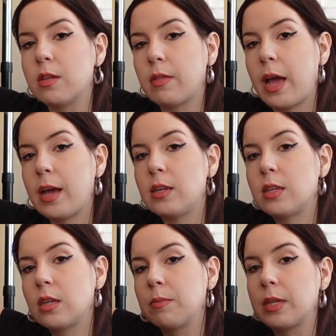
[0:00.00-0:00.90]
of
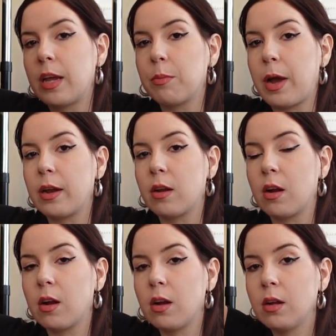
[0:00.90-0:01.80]
that, I'm saying goodbye to
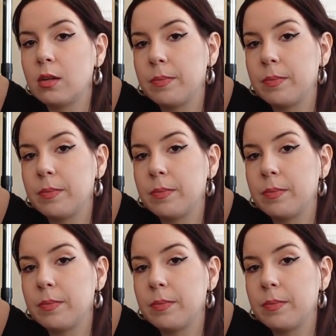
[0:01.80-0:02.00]
her.